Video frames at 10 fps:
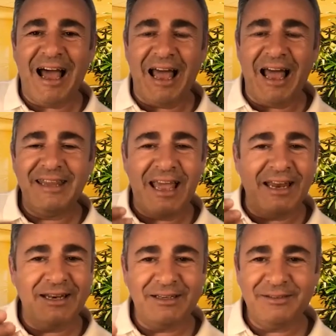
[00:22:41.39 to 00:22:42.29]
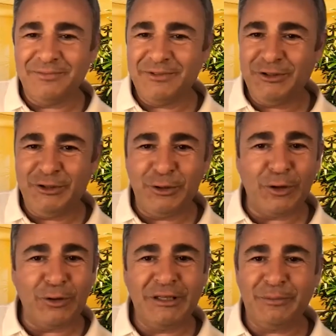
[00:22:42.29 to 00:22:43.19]
and then you
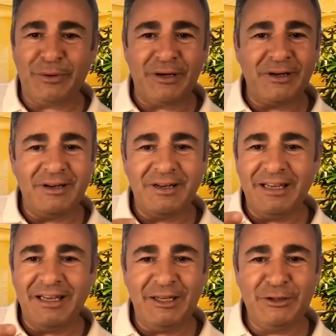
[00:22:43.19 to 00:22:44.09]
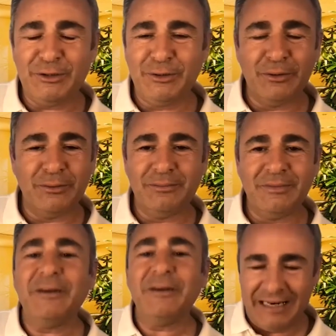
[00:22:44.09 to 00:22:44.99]
go deeper into.
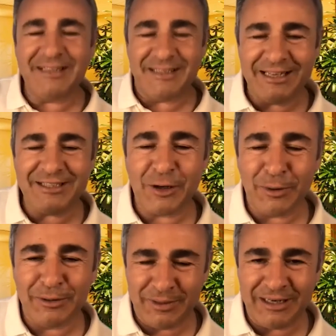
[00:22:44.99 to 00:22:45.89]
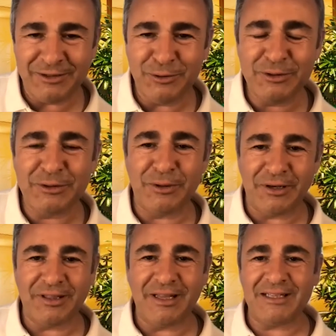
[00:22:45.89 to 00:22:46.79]
Let's talk about let's use the
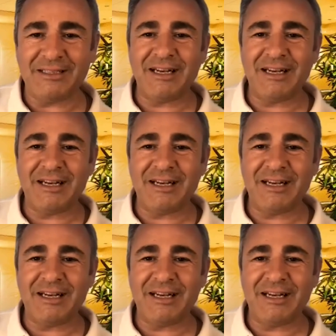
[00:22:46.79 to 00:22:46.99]
bird as an